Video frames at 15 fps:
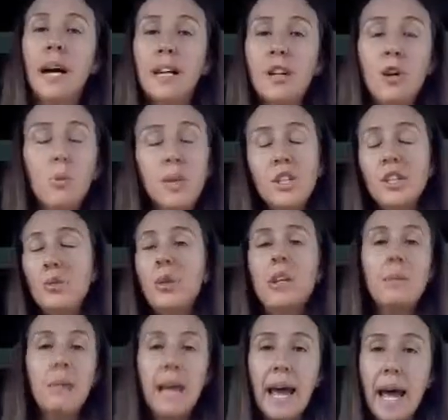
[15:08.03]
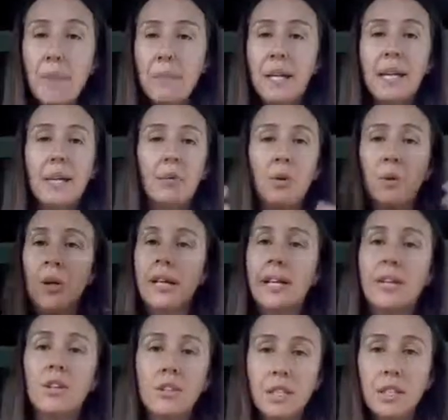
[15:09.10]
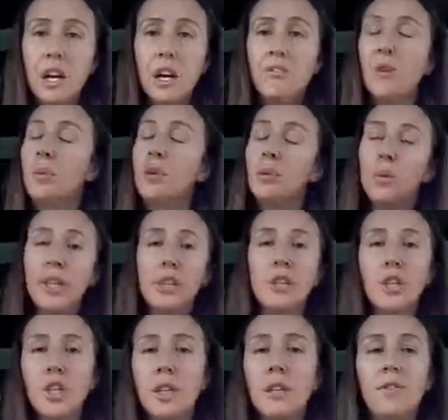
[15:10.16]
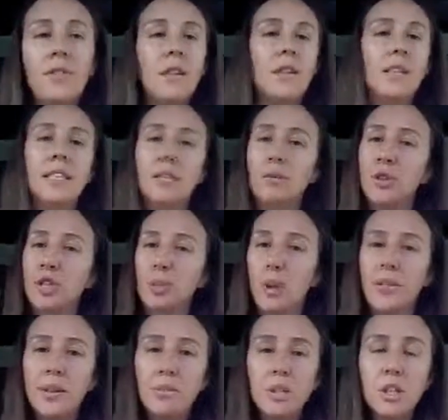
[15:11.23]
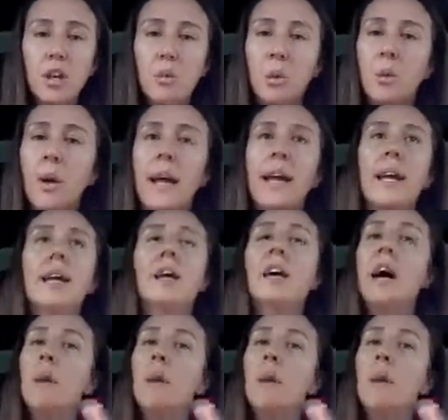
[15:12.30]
I know we just want to be happy and we want to get our stuff and we don't like our shitty feelings and we just want them to go away.